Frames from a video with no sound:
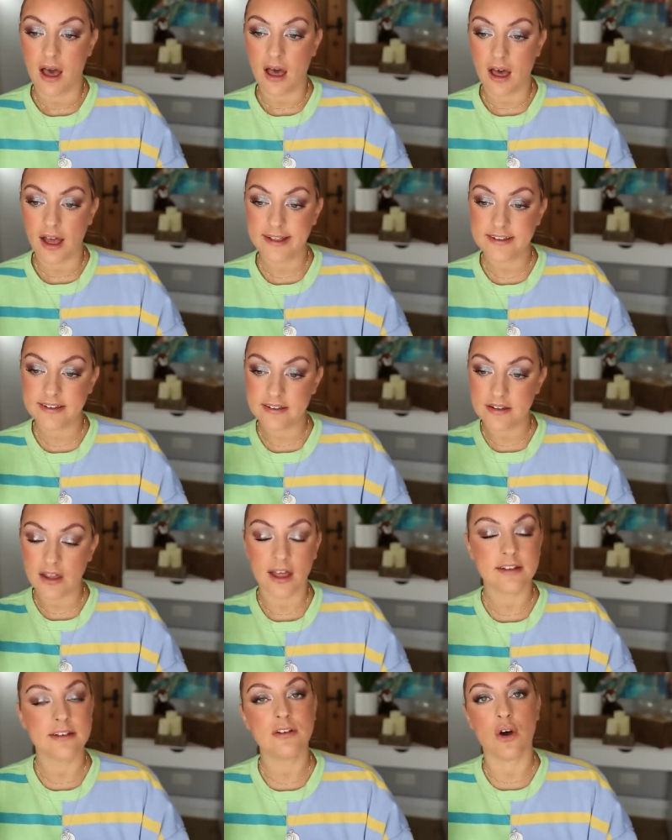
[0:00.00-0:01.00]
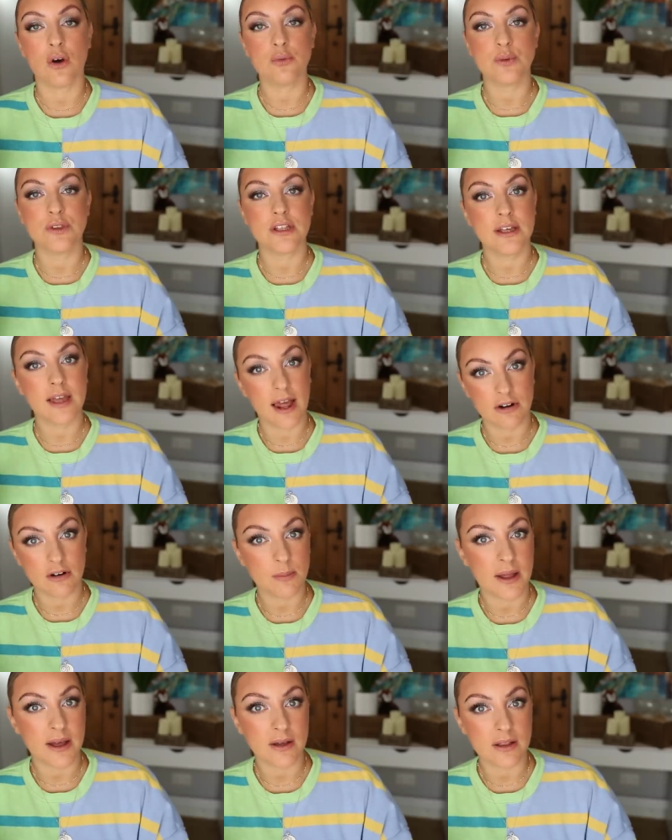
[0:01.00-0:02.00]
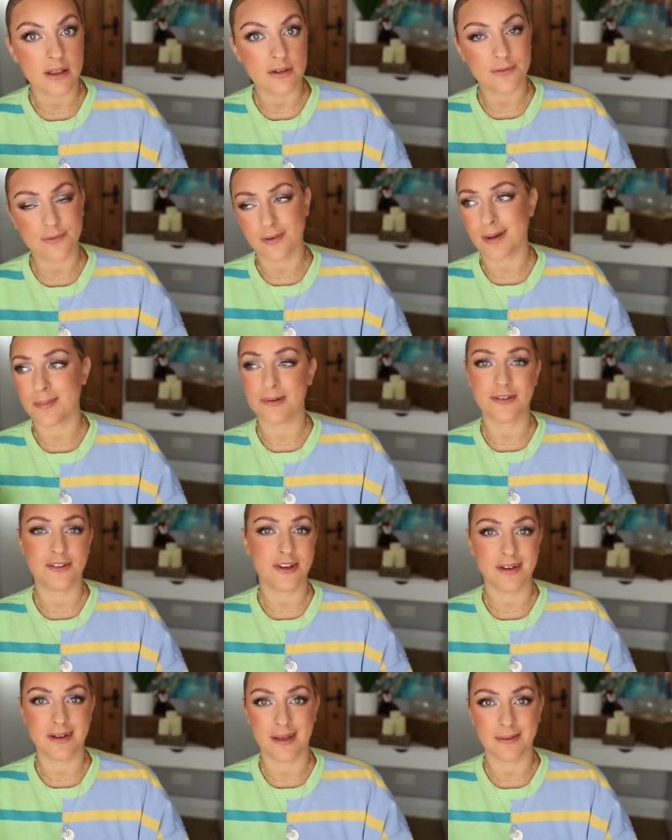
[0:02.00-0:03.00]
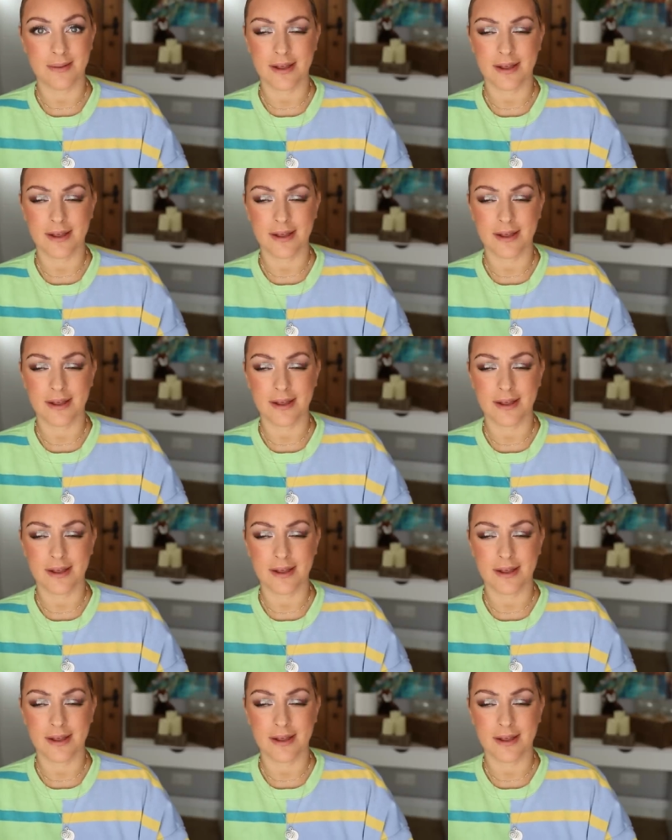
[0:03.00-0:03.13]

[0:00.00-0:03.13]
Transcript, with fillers: I started off with a caramel frappuccino.